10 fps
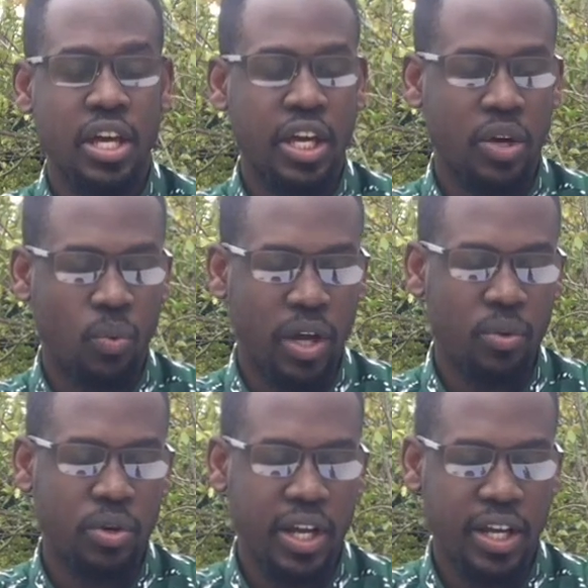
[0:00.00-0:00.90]
And why
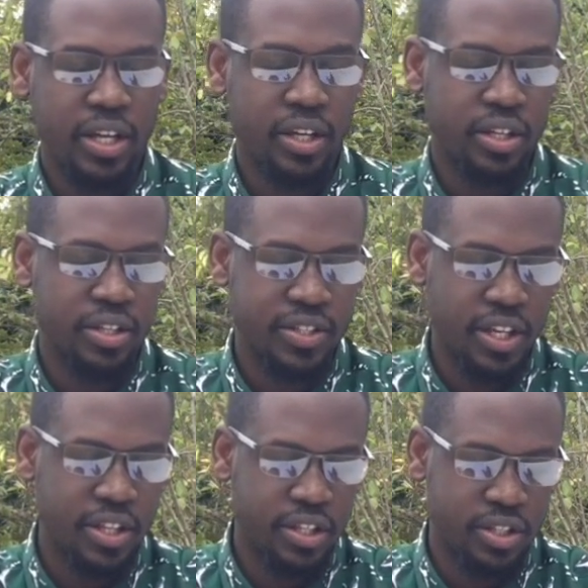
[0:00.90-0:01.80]
would I
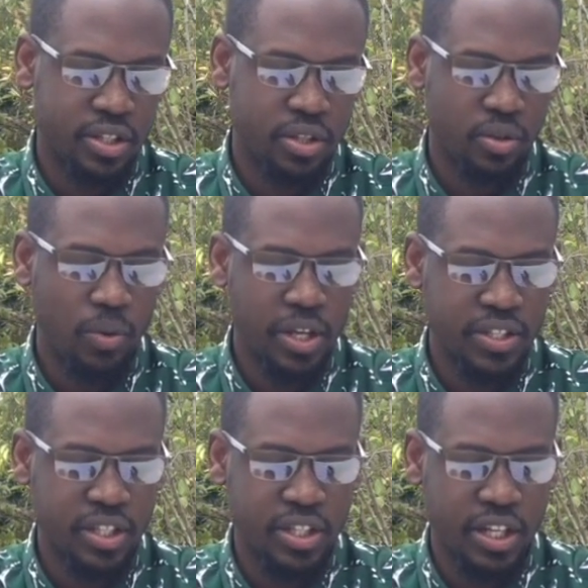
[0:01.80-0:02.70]
say this? Why
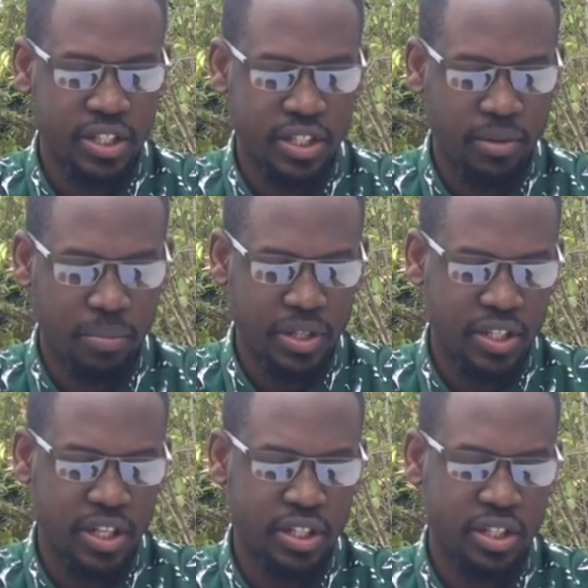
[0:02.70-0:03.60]
is it that the
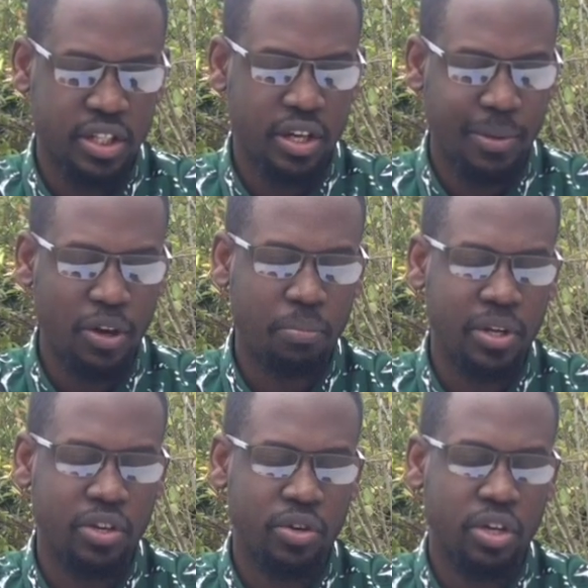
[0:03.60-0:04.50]
president, in my
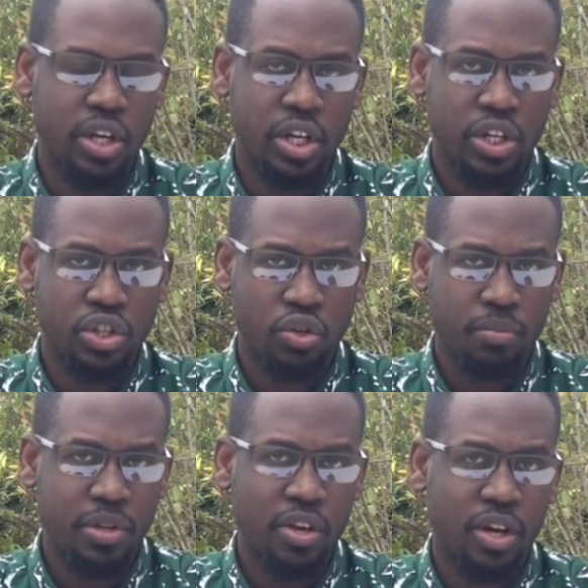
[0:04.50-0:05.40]
opinion,
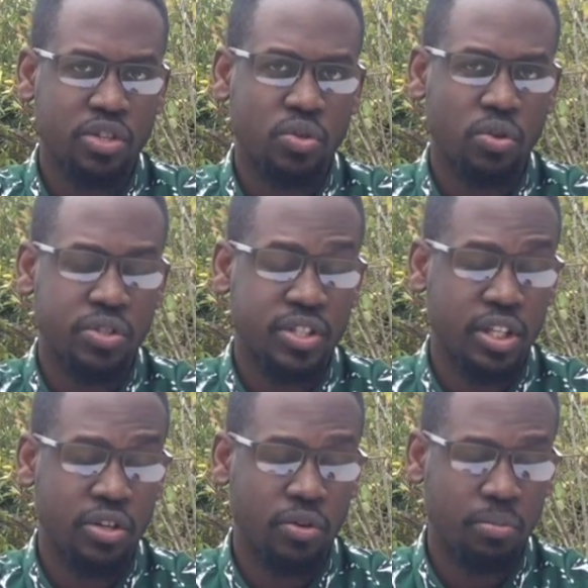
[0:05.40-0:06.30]
should be the one to
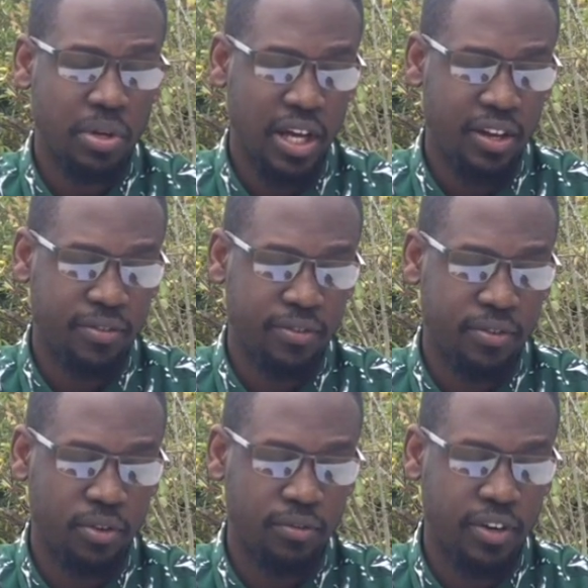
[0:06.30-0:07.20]
concede on behalf
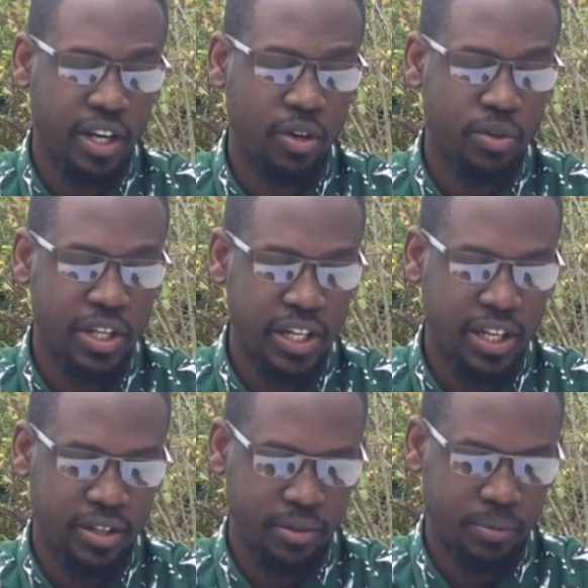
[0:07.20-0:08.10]
of Raila
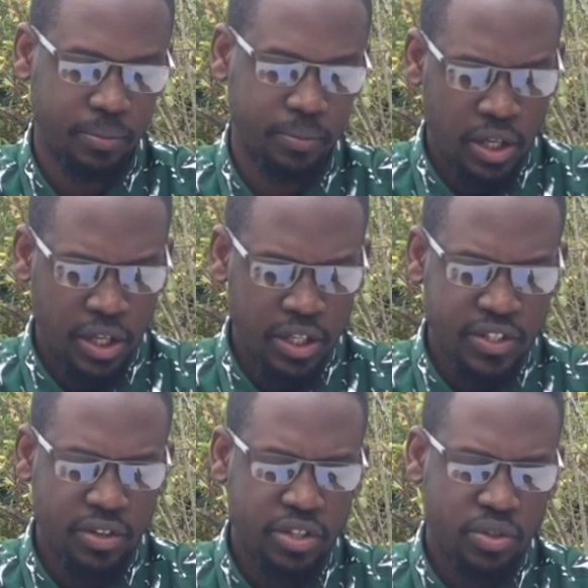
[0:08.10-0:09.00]
Odinga? Here's
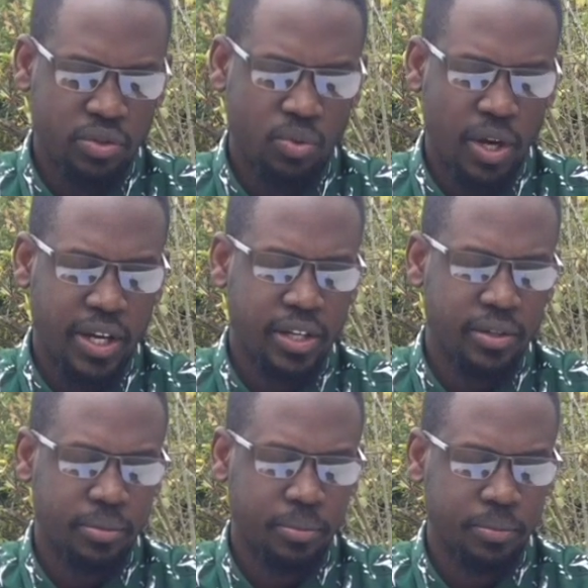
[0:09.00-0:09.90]
the reasons why.
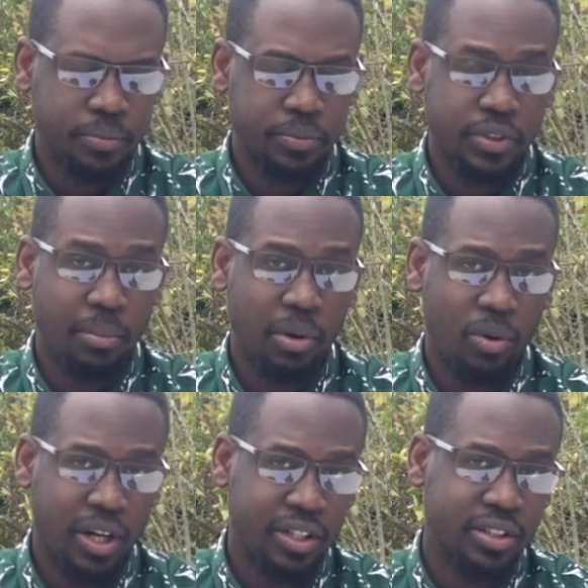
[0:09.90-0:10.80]
Number
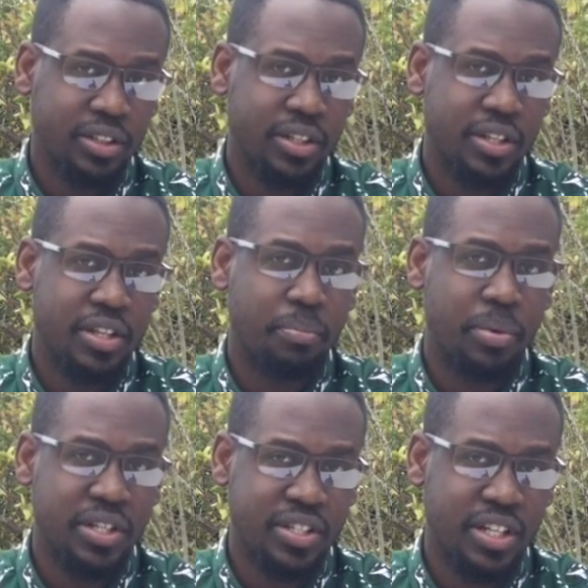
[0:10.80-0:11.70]
one, the
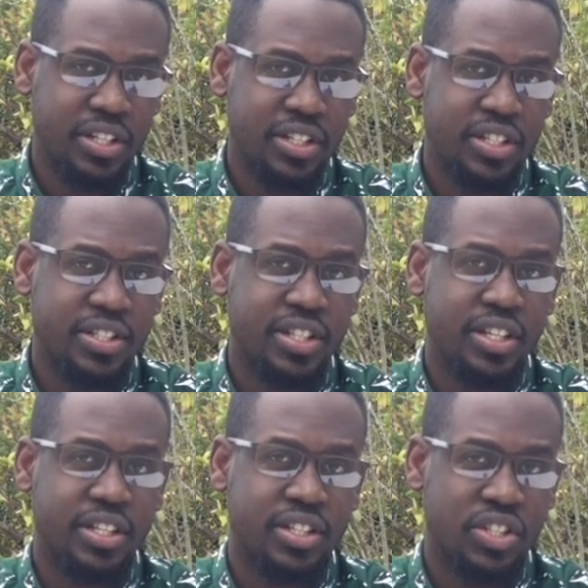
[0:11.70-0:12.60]
president is
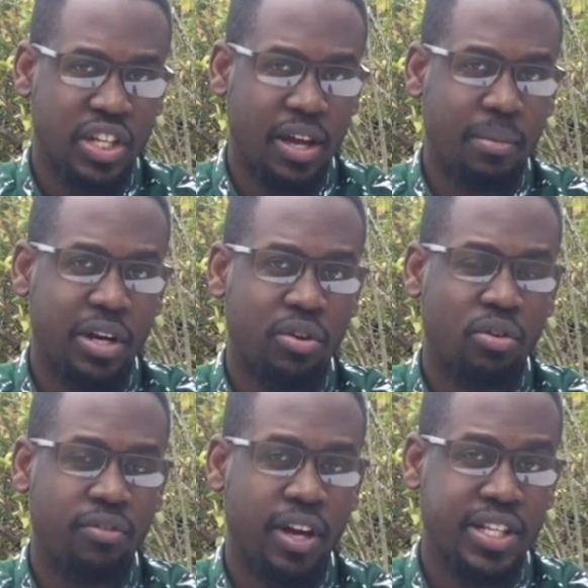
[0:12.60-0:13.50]
the chairman
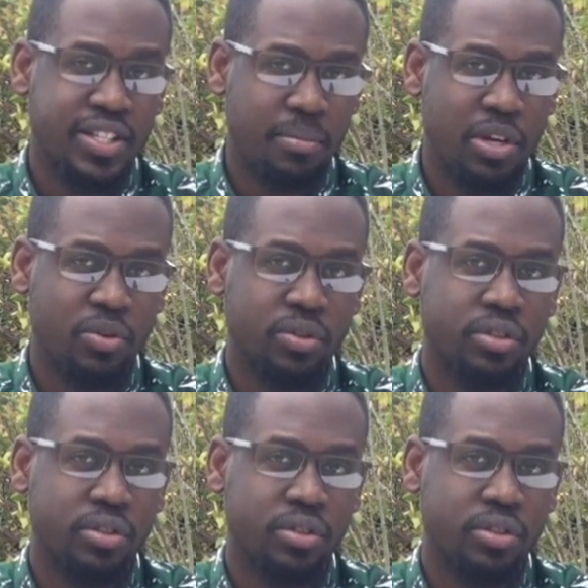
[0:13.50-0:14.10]
of Azimio.